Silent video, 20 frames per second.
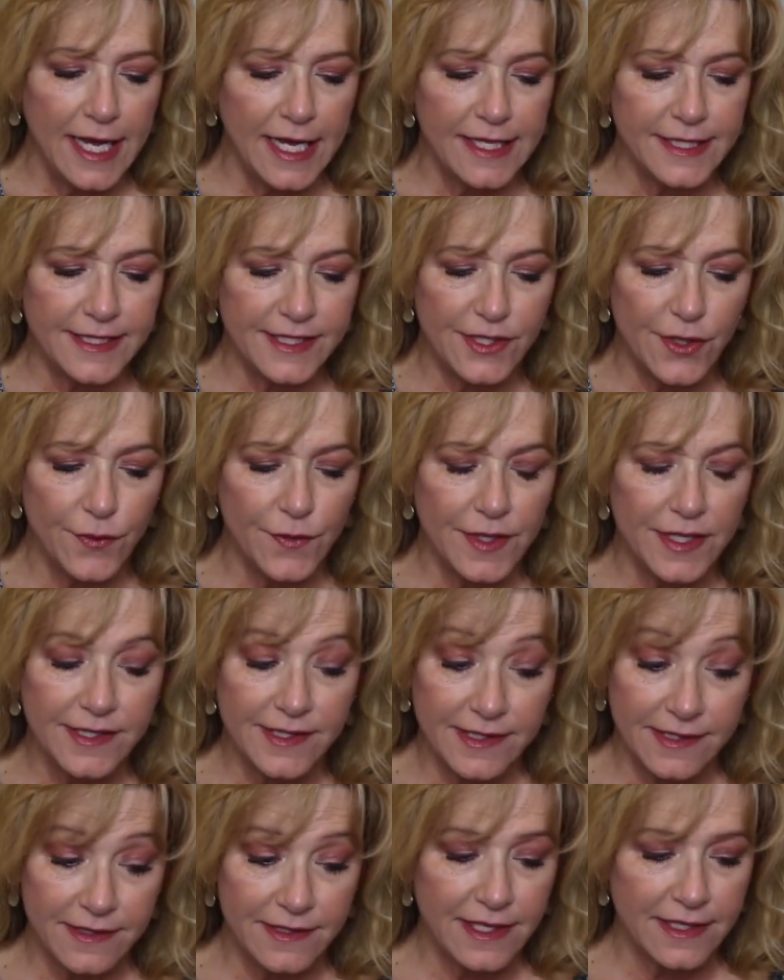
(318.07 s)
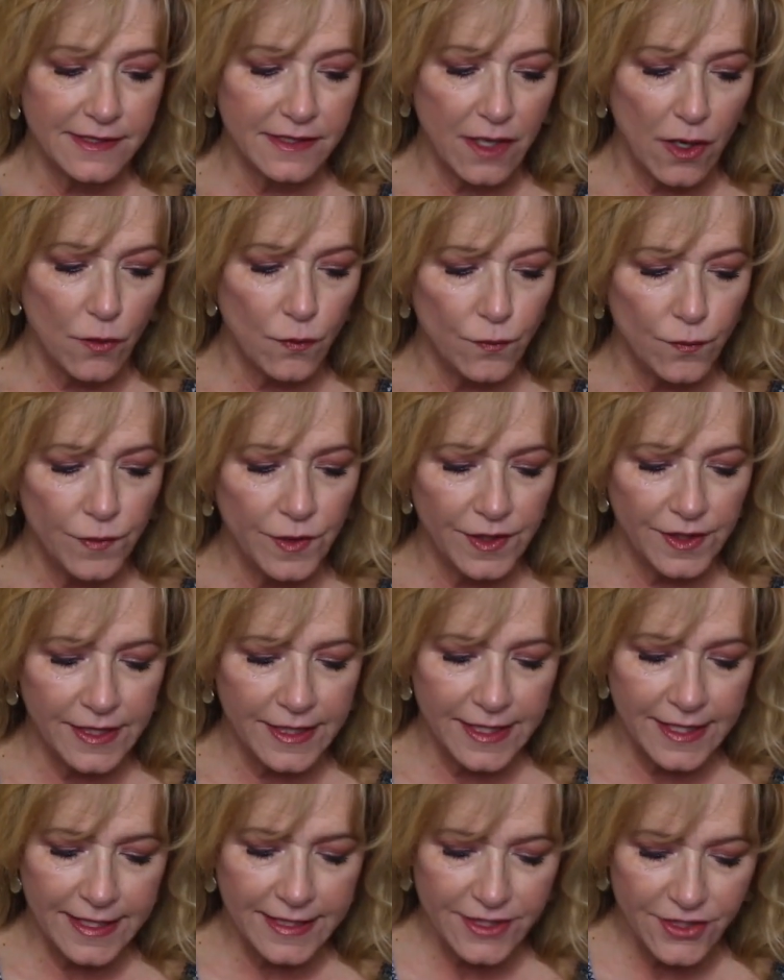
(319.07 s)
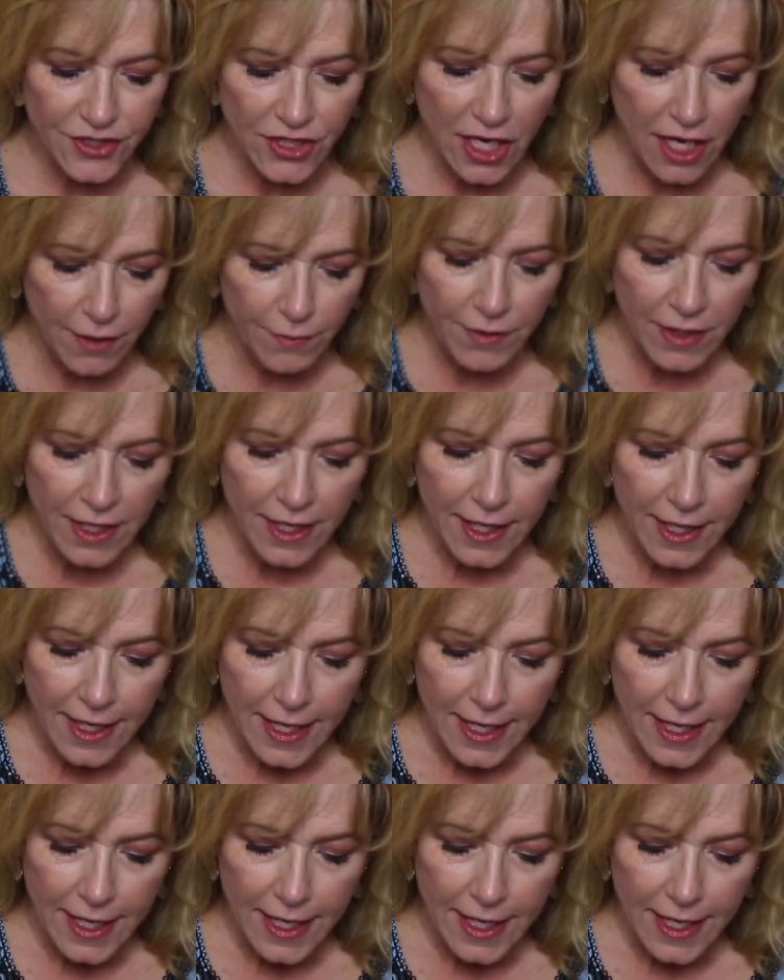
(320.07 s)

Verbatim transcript: And so this does a really nice job.